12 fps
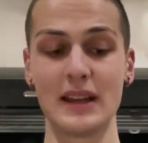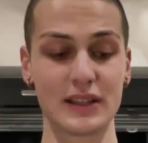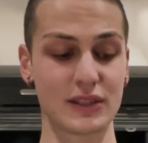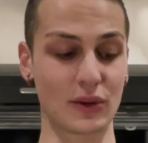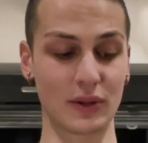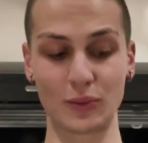
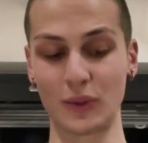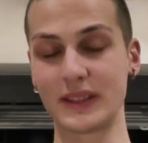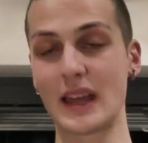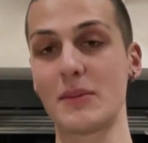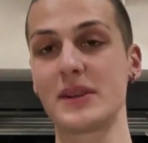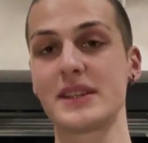So it will
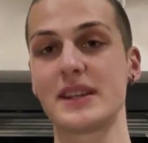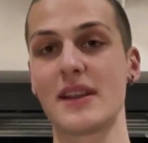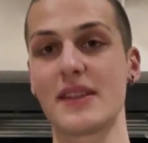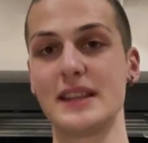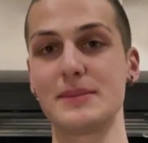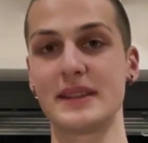damage
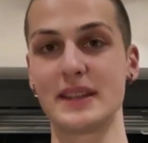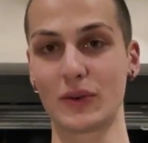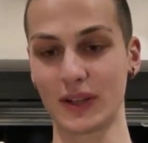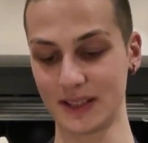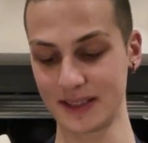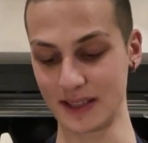these
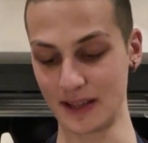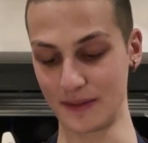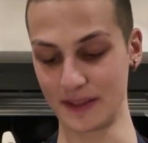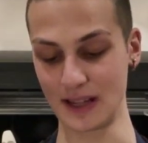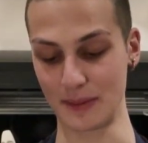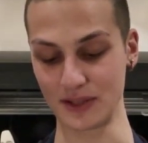materials if
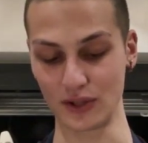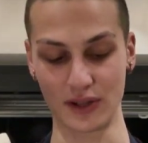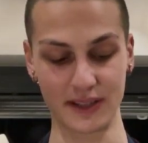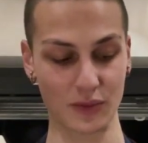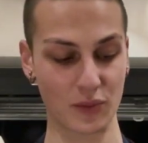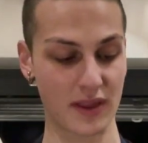it comes in
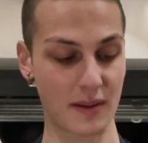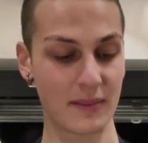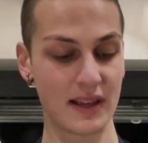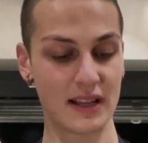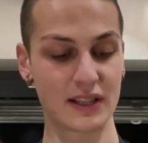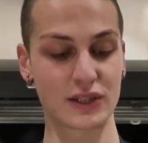contact with them.
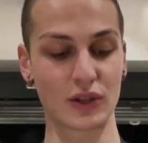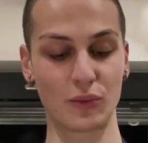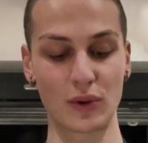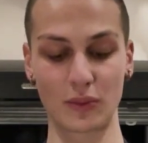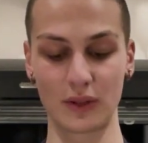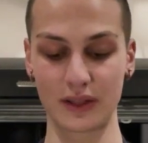So
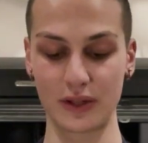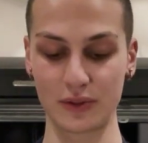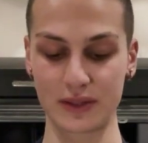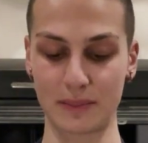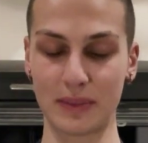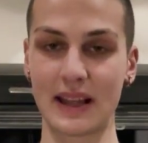we will use
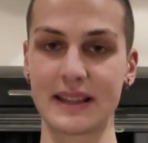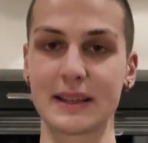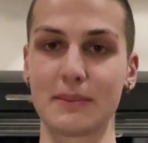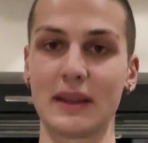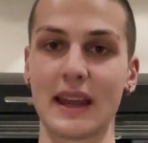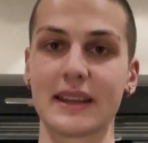a
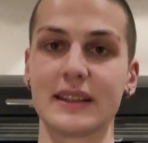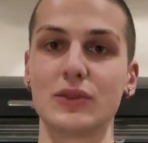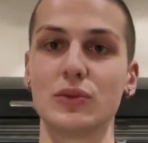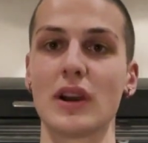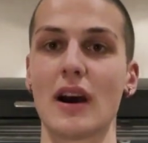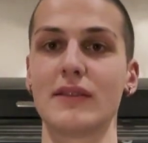plastic blanket to
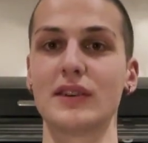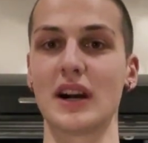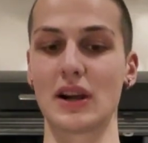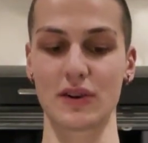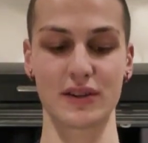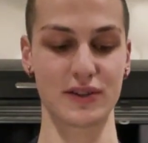cover
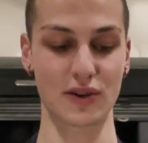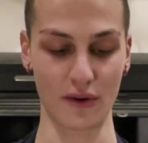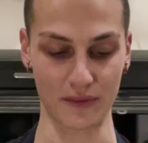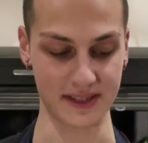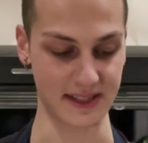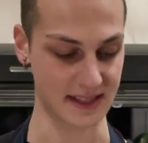our
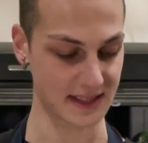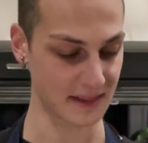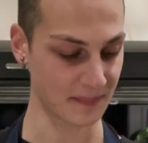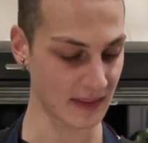surfaces.